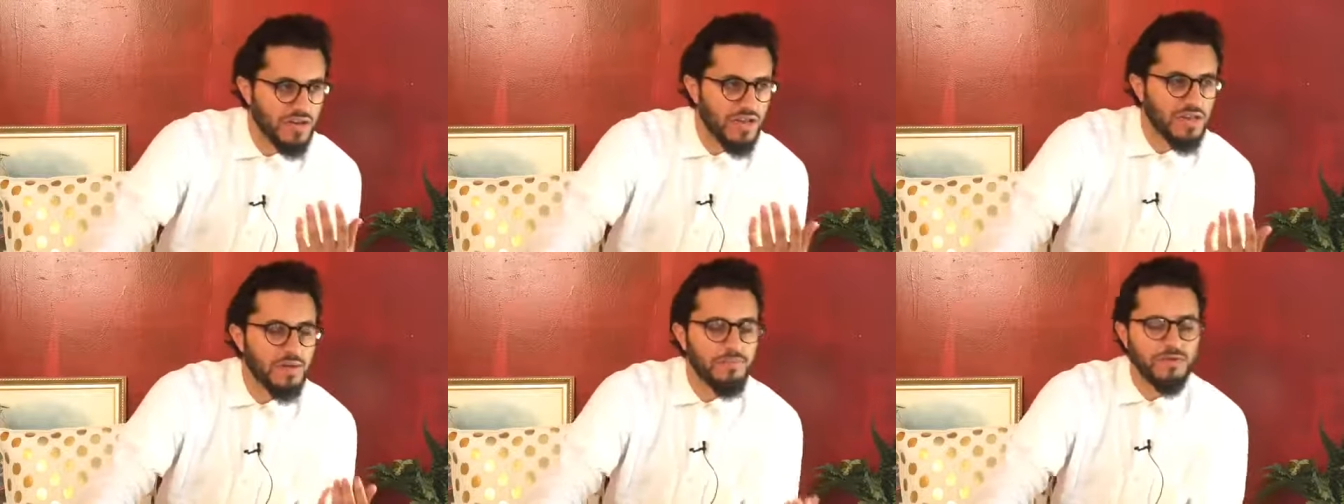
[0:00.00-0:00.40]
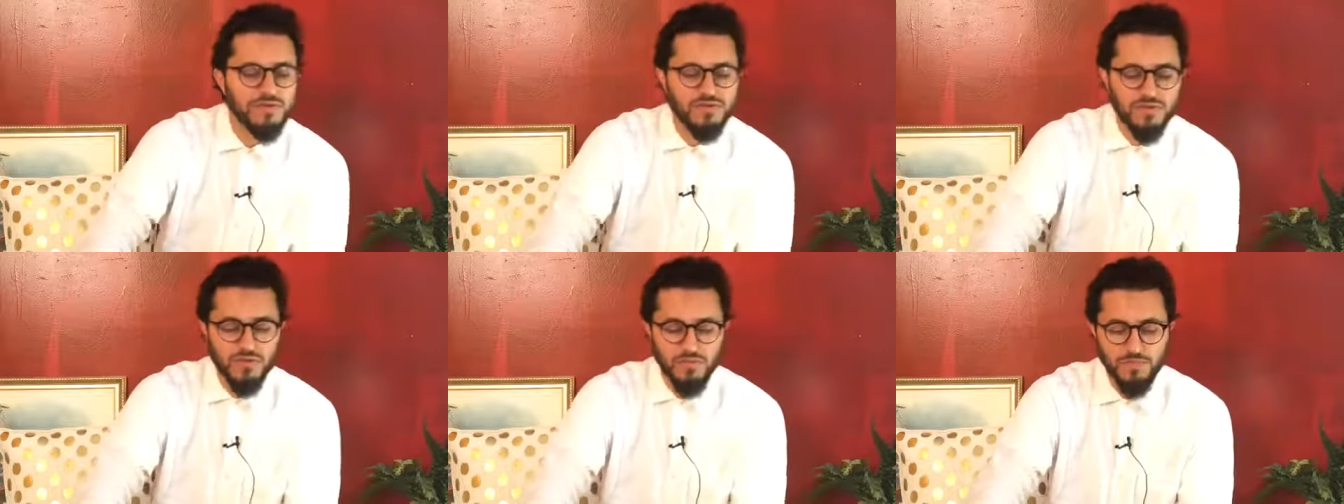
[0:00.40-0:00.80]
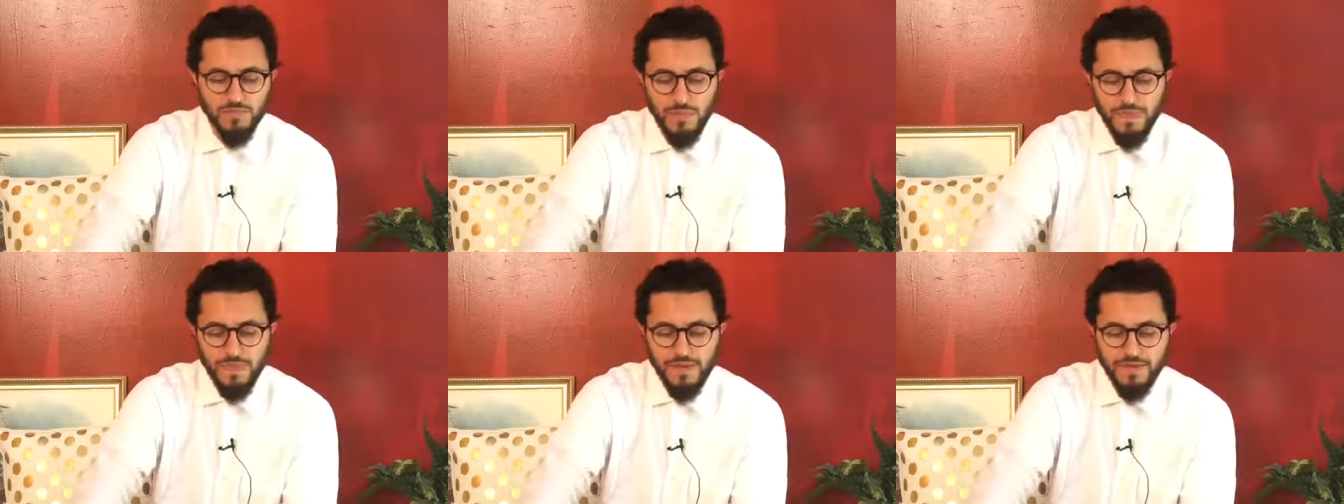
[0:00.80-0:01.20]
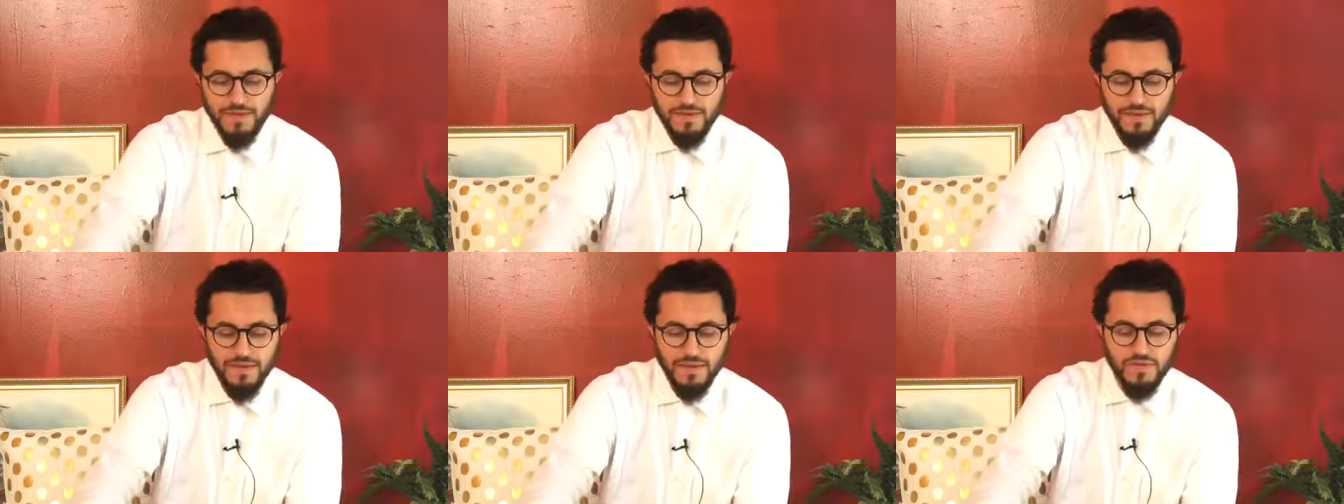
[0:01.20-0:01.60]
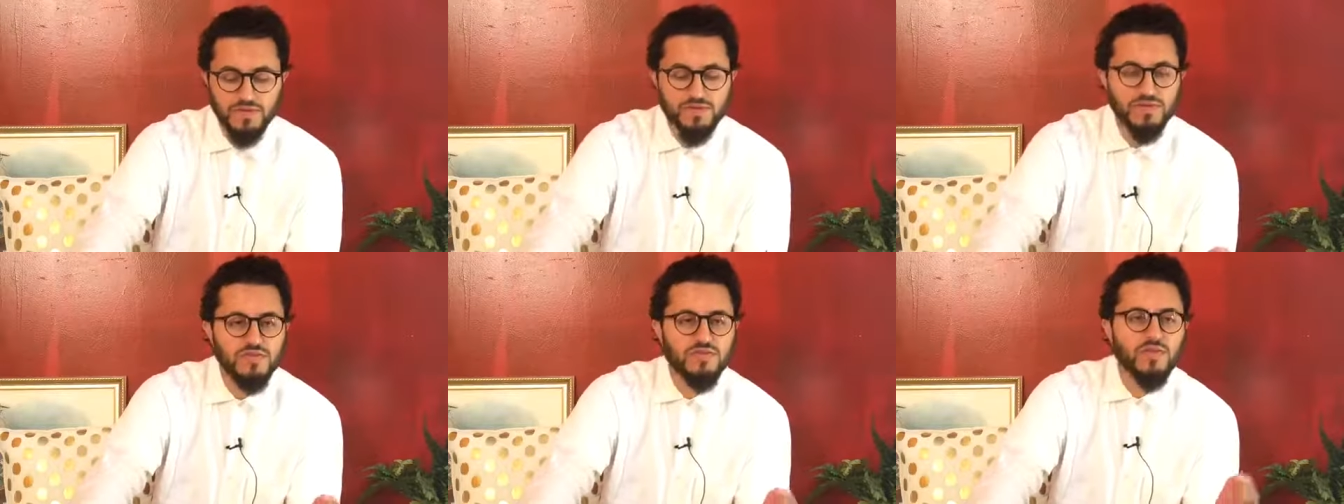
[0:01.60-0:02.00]
And number two,
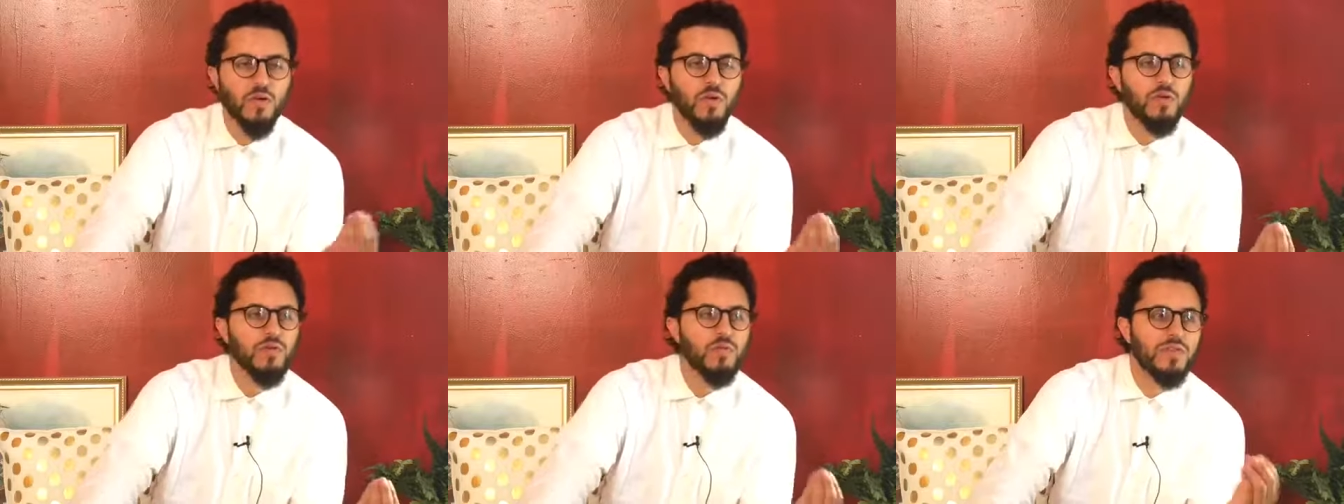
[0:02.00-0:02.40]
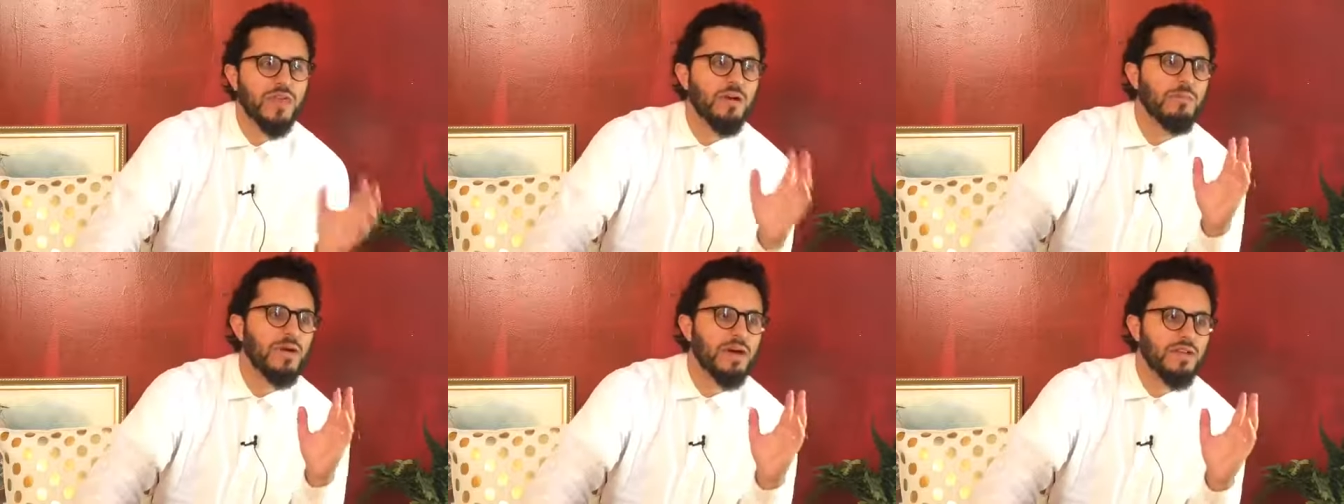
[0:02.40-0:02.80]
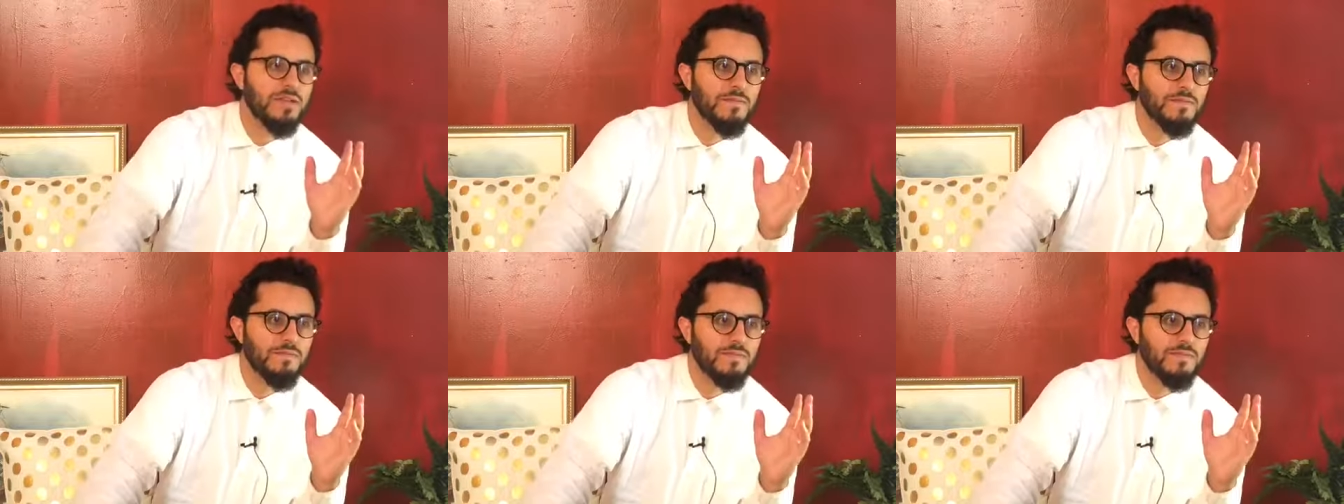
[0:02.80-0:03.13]
it's soul without body.